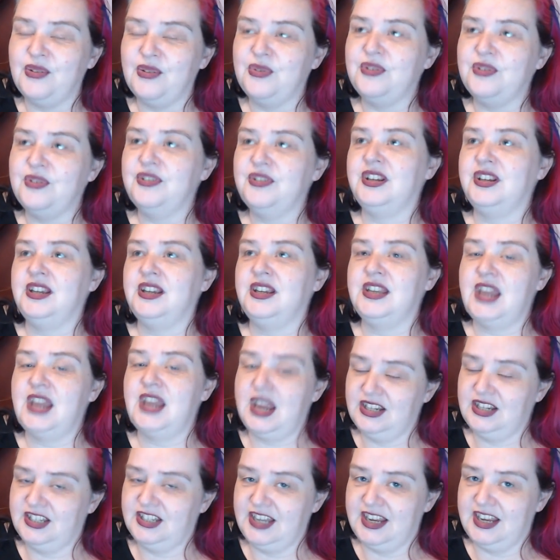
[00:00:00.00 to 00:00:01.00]
Or you can
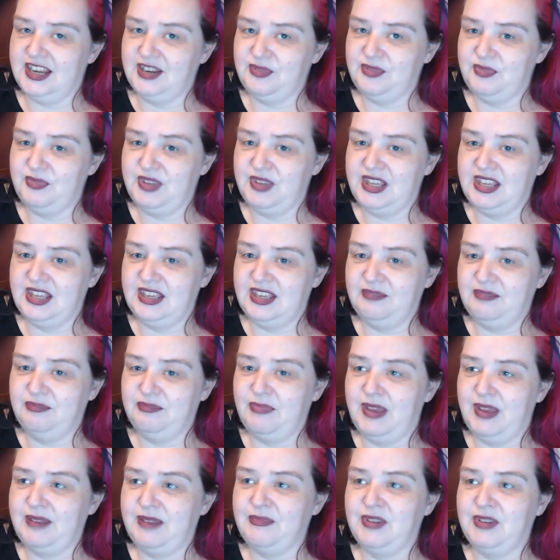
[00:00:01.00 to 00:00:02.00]
hashtag me,
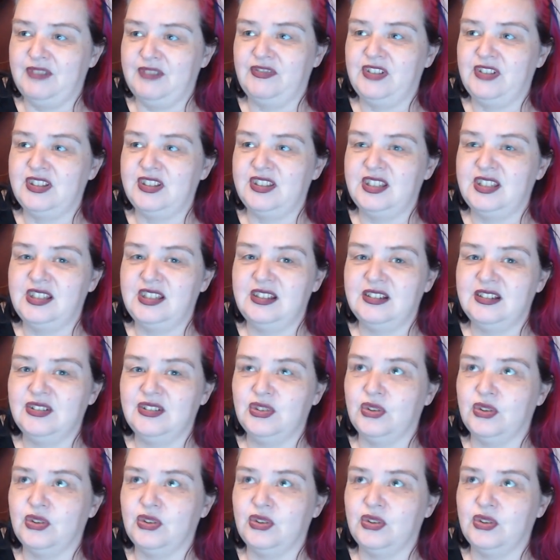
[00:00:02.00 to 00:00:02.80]
Ben McFuzzy Lugs,